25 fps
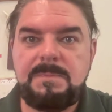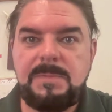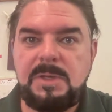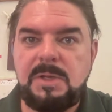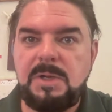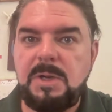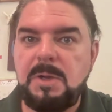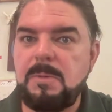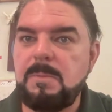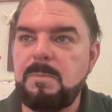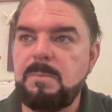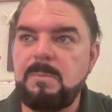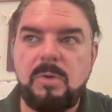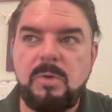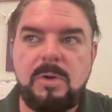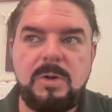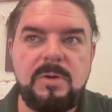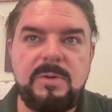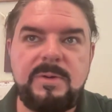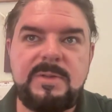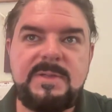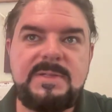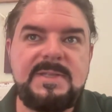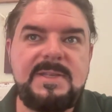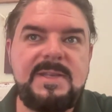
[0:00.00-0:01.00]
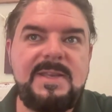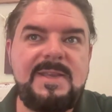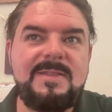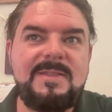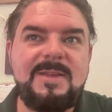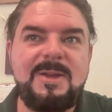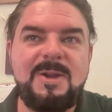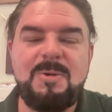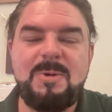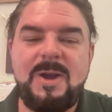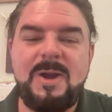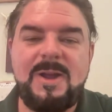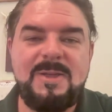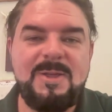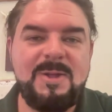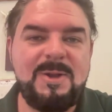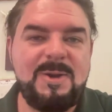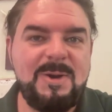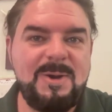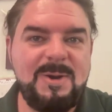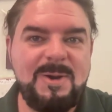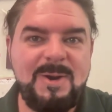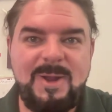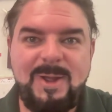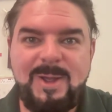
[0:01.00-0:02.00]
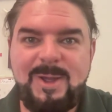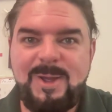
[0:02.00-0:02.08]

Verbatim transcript: you know, we're going to see the regular